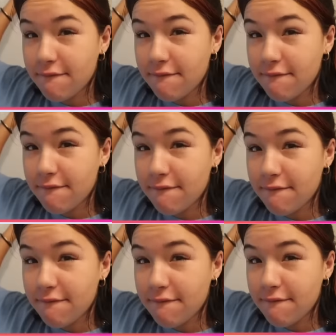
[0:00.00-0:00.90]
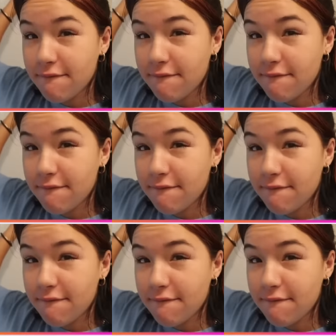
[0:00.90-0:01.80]

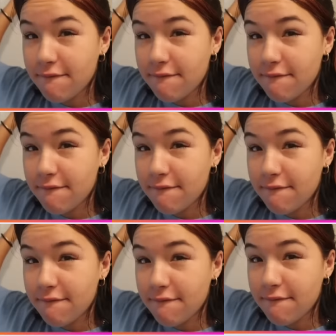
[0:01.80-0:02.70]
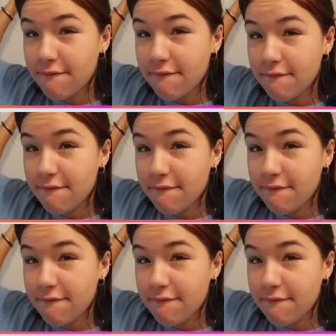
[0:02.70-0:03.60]

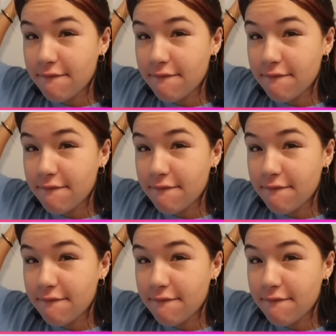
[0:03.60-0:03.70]
(not speaking)